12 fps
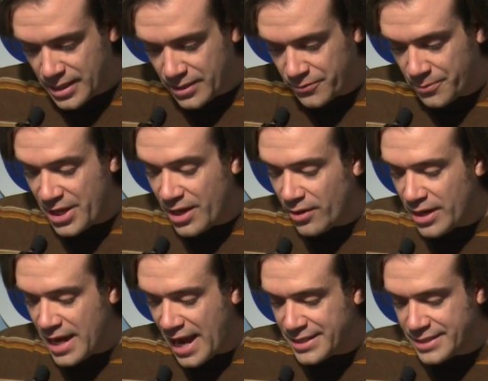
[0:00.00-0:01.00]
From there,
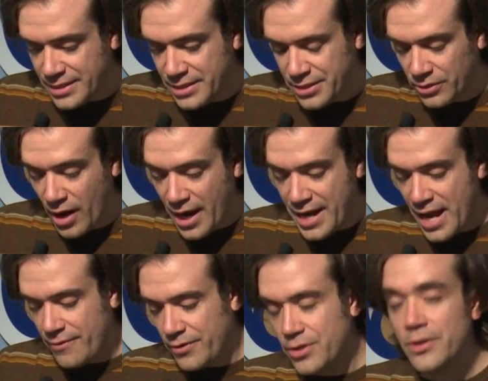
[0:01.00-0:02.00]
he hastened to Grand
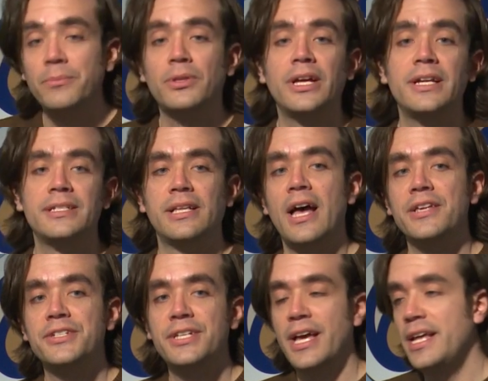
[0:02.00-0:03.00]
Avenue and played his
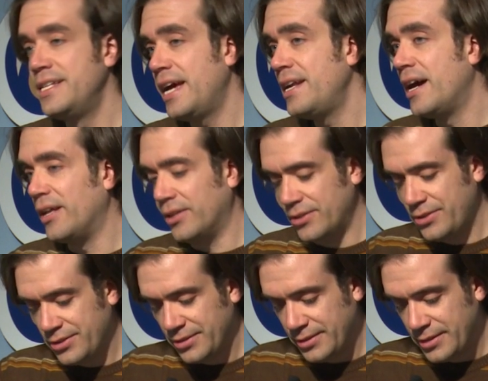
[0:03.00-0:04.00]
last
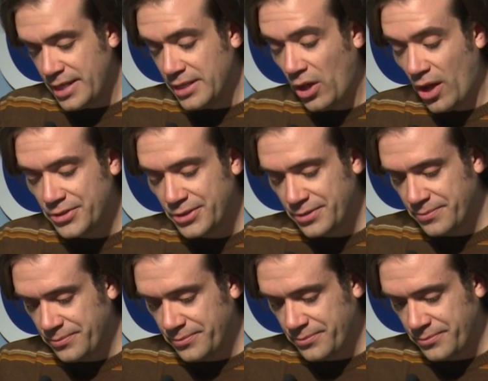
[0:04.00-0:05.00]
$10. He lost.
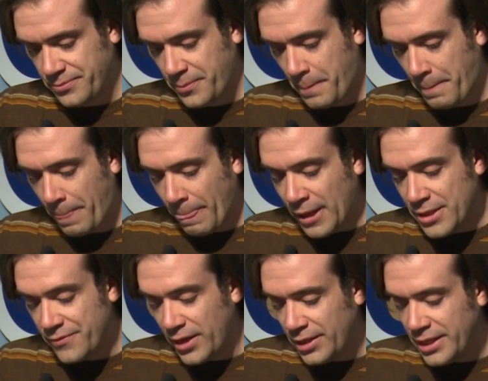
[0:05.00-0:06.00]
The
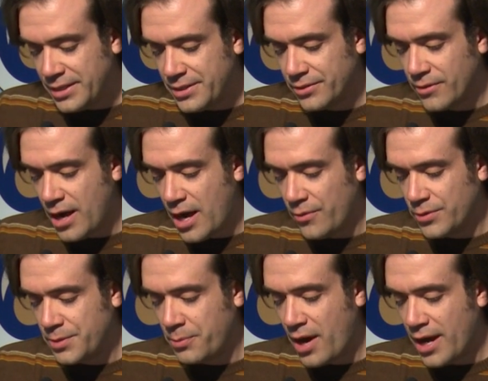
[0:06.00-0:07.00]
volley into the ground
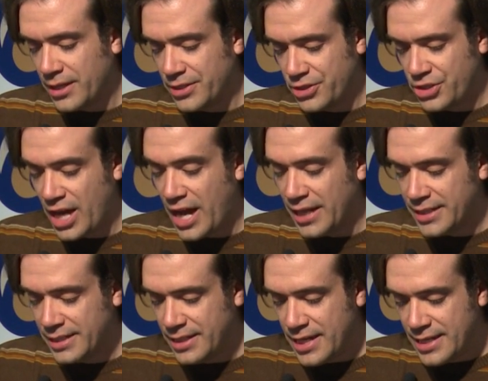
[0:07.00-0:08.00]
was a practice shot.
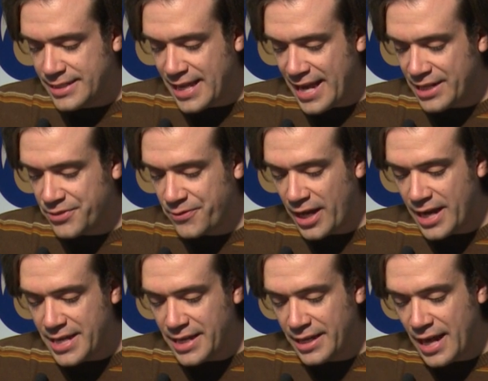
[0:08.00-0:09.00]

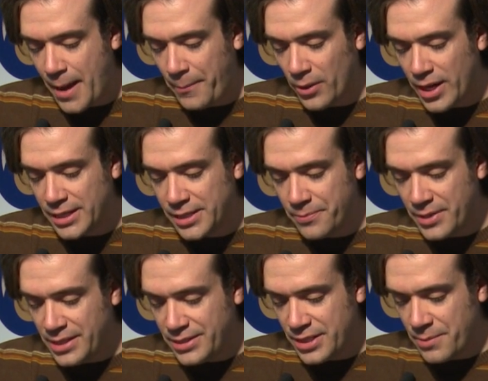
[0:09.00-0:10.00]
Satisfied he could operate the
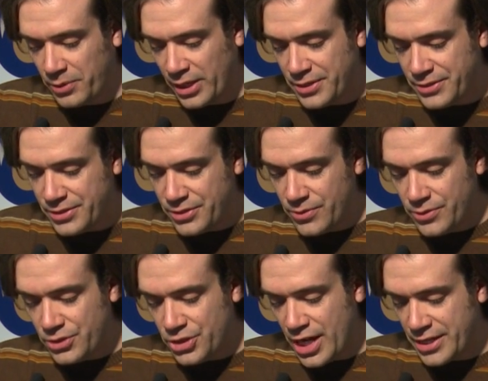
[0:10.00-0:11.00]
piece, he placed it to
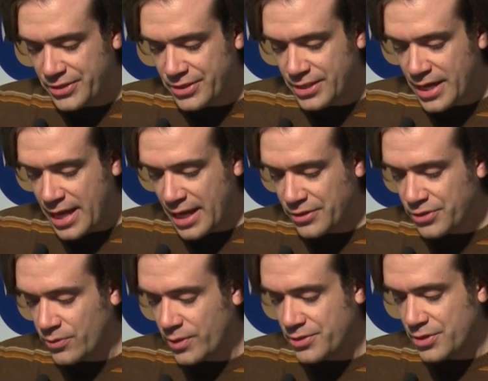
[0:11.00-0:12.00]
his chest and
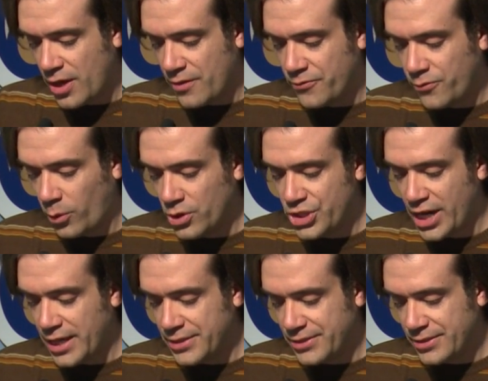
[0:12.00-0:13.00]
squeezed off four
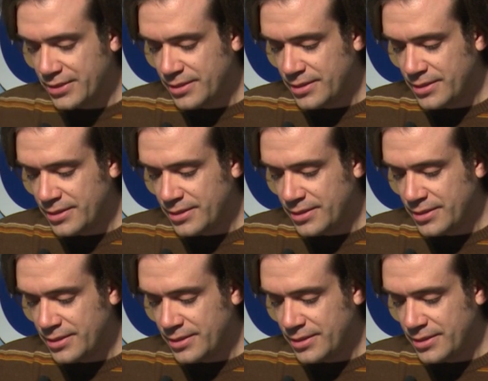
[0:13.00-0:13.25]
shots.